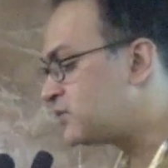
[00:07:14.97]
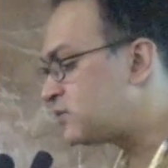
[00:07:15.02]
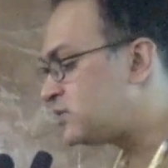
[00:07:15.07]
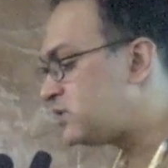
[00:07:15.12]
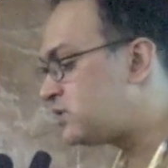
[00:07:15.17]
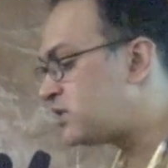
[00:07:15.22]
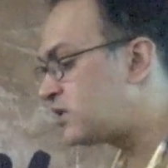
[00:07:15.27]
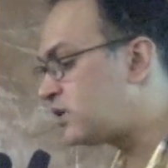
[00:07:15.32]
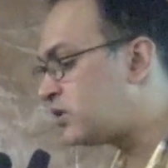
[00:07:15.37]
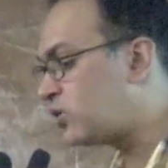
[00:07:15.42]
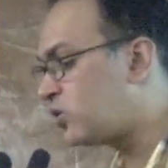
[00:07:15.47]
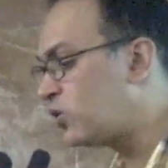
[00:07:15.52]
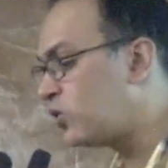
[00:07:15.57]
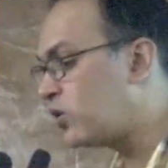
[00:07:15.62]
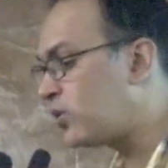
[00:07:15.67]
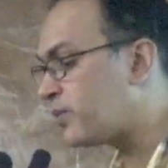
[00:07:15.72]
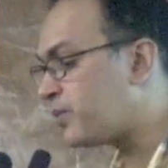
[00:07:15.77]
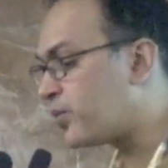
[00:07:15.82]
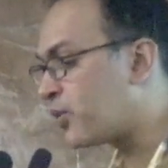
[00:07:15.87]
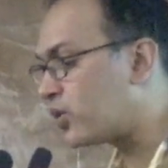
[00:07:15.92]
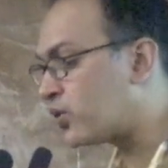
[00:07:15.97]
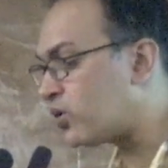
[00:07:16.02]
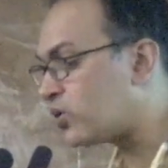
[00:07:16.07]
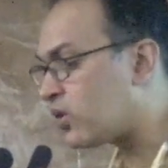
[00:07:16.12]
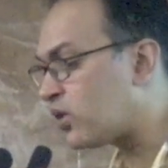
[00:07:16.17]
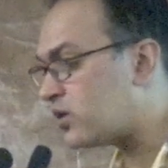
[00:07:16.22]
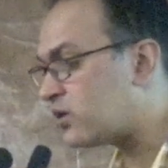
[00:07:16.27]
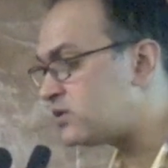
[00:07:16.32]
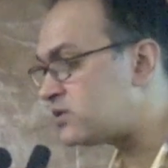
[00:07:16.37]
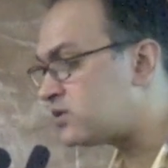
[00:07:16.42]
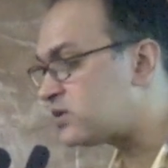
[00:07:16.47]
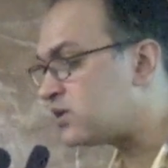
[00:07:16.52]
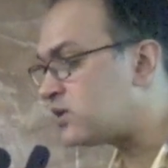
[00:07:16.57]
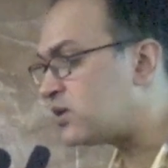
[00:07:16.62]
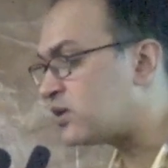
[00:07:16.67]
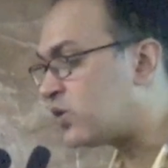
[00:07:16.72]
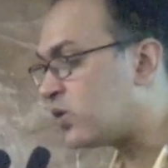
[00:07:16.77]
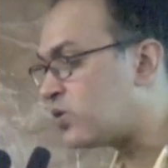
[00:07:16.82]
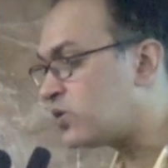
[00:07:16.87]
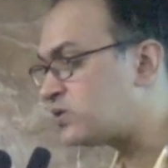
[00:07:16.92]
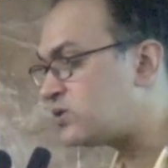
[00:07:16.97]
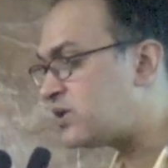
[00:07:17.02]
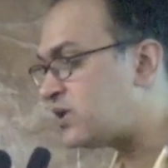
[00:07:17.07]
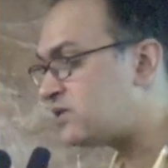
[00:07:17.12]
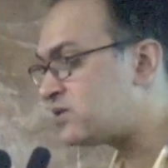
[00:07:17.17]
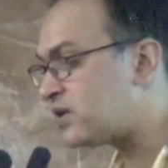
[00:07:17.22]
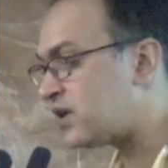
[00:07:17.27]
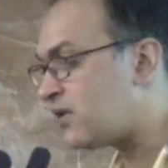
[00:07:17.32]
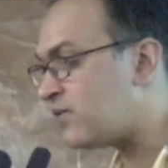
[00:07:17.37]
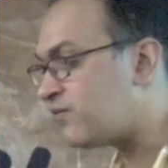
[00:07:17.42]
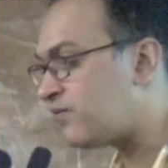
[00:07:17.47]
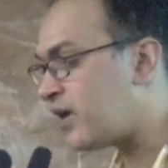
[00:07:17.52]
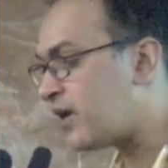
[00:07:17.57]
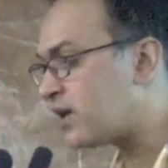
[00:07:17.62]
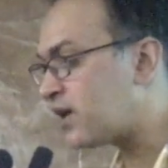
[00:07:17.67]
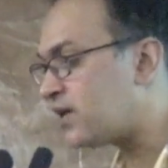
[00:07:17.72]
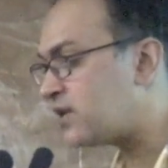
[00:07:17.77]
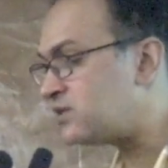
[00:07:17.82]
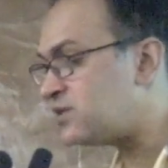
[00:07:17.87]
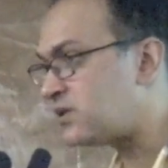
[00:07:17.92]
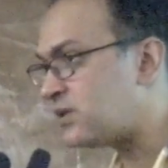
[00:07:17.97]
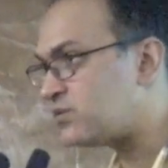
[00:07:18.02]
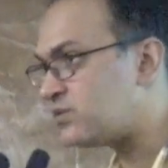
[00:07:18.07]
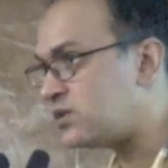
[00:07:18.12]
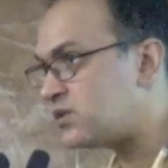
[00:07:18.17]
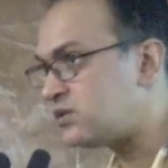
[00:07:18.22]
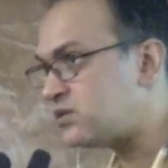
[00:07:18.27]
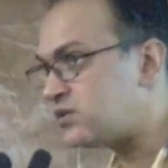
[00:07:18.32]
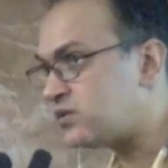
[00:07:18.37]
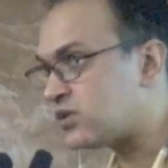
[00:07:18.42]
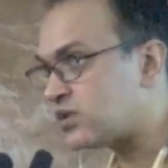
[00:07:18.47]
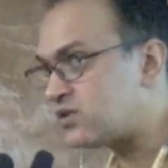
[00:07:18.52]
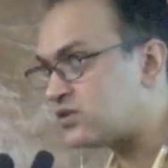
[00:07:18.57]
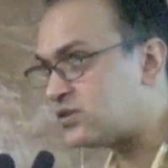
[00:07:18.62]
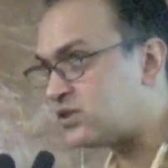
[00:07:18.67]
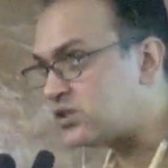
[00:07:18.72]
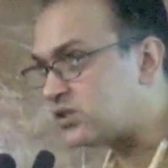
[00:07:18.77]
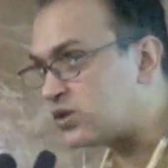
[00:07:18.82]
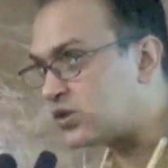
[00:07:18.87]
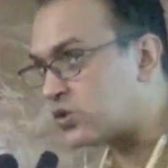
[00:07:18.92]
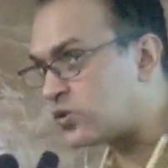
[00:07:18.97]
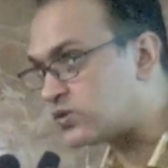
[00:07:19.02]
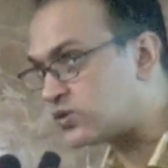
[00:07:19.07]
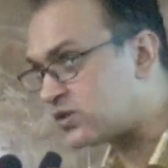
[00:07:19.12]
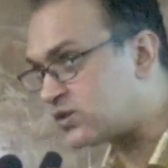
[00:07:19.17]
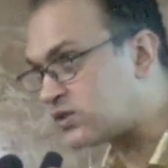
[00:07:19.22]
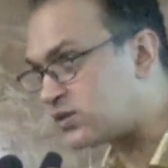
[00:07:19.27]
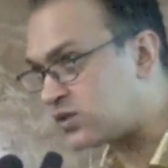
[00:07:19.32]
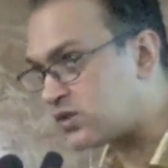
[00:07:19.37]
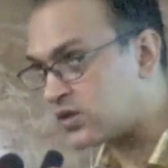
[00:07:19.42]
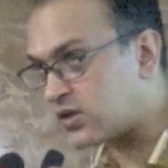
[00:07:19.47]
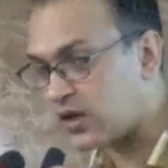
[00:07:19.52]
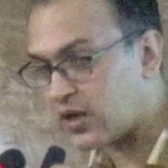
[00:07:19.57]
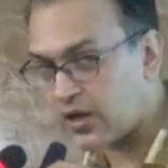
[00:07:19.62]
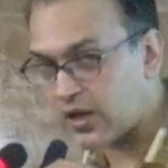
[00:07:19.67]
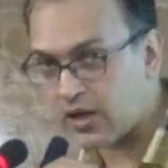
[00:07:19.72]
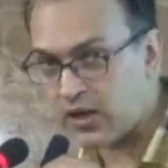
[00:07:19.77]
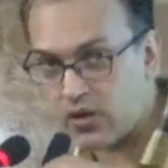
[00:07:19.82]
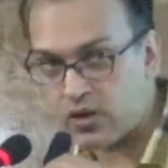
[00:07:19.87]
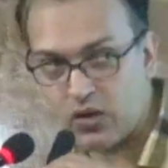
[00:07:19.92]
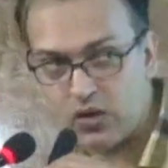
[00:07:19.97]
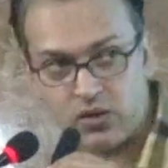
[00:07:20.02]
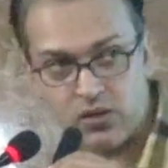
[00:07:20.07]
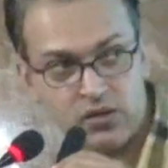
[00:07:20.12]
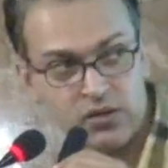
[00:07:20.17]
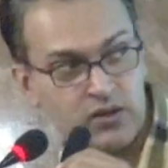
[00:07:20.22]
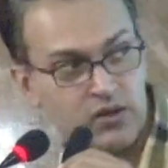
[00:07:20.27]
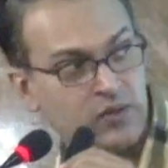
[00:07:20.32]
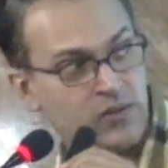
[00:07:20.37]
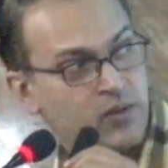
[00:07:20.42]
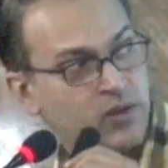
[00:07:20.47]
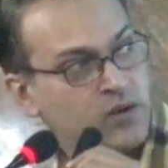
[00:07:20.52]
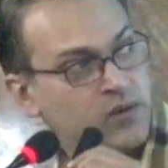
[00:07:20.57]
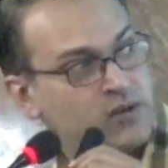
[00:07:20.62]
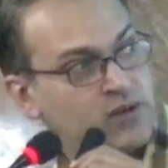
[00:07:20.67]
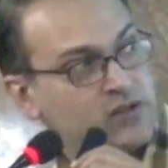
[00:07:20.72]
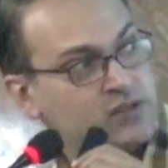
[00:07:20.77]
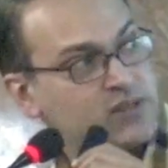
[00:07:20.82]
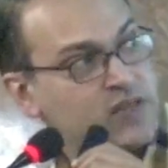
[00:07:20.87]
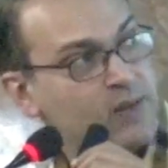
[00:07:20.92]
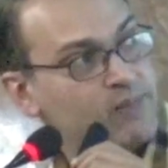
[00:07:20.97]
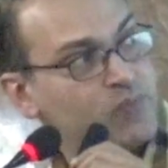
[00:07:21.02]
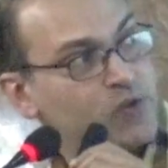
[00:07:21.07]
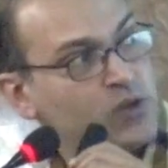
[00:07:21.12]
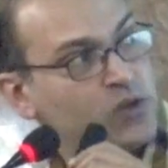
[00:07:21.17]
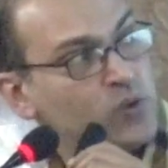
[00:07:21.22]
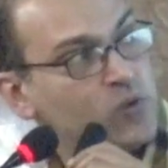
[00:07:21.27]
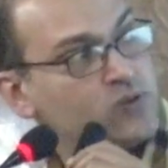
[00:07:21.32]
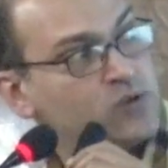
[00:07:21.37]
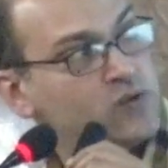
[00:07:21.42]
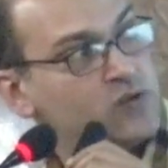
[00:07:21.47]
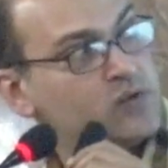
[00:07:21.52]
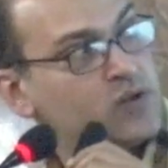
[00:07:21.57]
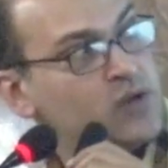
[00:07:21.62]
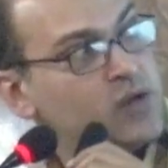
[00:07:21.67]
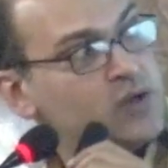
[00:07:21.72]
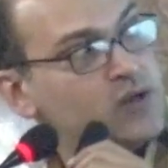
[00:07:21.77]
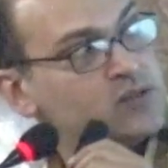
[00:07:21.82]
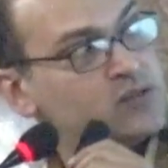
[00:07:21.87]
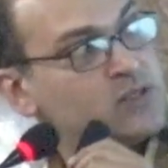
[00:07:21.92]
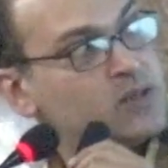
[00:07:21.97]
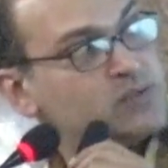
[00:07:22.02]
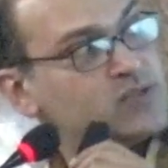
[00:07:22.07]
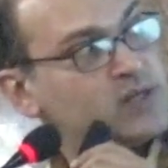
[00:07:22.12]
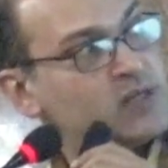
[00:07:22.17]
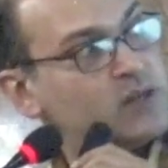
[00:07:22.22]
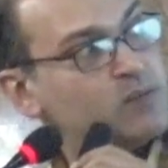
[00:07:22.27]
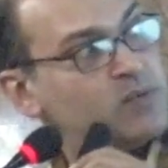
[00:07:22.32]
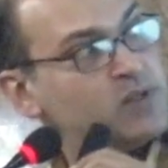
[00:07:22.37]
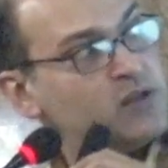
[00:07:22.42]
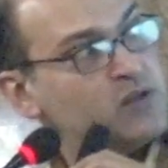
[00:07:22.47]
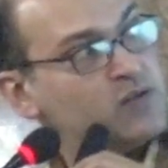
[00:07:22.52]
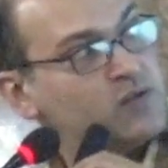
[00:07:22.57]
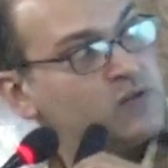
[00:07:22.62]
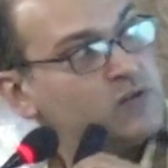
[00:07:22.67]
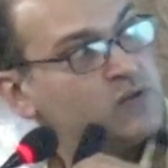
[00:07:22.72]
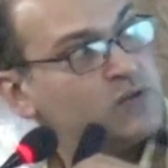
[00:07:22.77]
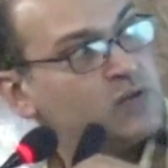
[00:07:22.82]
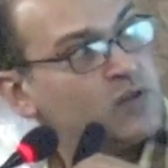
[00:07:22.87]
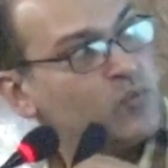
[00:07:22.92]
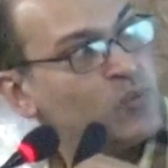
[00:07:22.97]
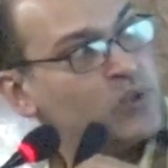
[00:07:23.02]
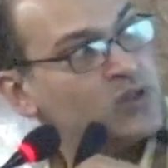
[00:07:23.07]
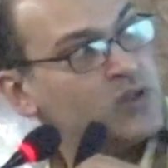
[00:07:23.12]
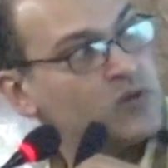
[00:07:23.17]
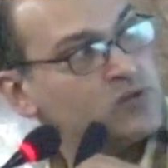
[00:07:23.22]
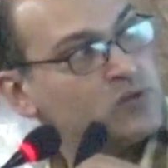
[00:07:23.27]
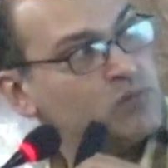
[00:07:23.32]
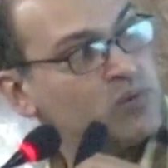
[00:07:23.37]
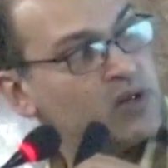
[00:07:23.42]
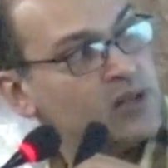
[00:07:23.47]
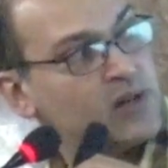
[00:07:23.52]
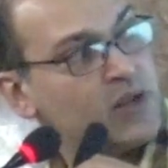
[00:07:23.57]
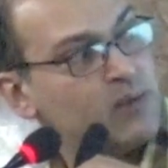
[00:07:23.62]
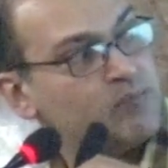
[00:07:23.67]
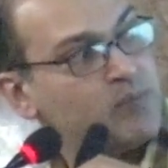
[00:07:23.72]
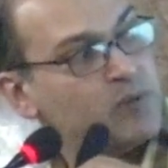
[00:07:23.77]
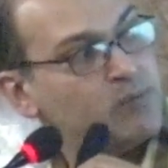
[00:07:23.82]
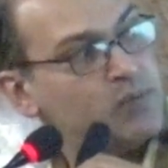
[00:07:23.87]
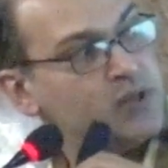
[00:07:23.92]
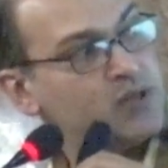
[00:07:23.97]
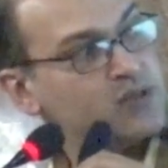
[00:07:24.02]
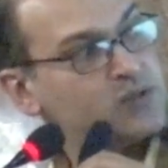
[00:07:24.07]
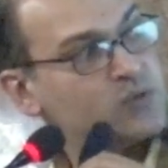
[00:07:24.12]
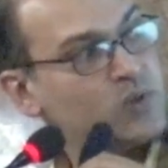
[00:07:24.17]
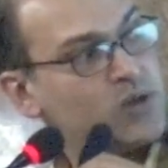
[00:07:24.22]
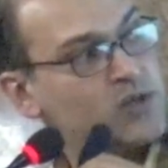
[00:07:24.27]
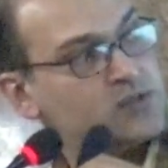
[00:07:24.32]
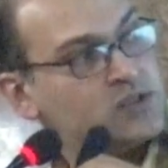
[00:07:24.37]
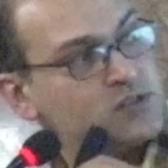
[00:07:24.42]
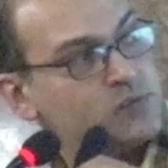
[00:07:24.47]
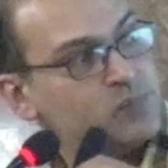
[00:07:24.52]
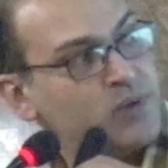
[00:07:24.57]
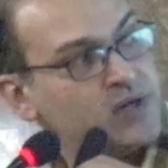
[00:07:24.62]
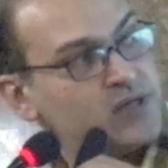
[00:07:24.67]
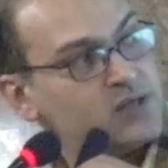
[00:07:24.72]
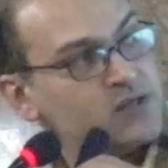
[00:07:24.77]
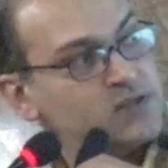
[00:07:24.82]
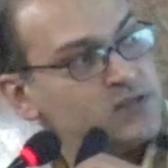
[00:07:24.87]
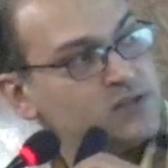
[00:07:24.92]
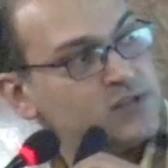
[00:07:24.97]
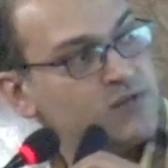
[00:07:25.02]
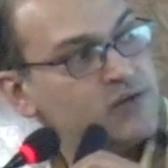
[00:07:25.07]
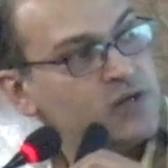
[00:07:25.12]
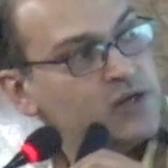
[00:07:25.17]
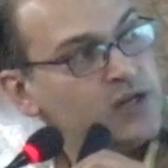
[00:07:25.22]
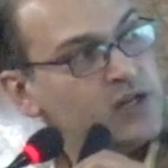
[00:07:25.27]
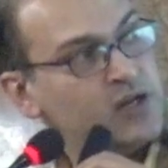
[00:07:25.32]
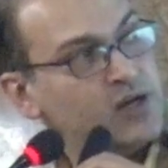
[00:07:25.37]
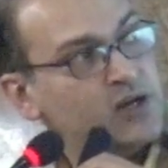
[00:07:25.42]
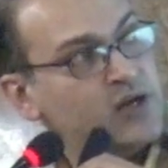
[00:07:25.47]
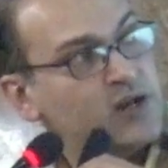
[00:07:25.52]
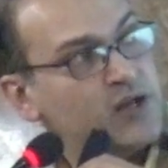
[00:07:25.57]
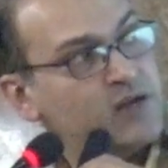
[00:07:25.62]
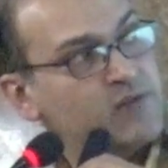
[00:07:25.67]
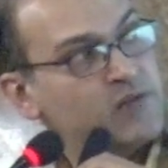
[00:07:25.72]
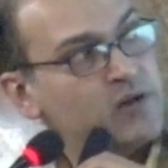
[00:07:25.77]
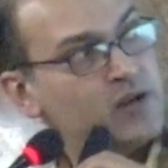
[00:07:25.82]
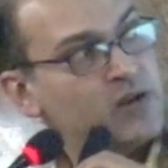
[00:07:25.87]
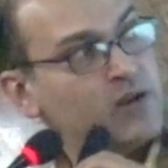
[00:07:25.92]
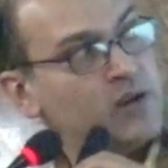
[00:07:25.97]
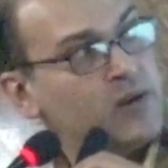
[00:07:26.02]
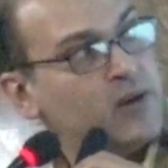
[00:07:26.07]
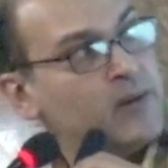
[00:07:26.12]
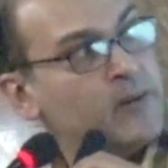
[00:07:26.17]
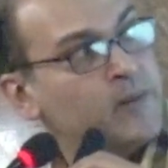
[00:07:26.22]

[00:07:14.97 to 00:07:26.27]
These are the two protocols, dose dense MVAC and GemCis. You can see the doses here. I will not describe the doses. Gemcitabine is 1000 mg per meter square, cisplatin is 70 day 1,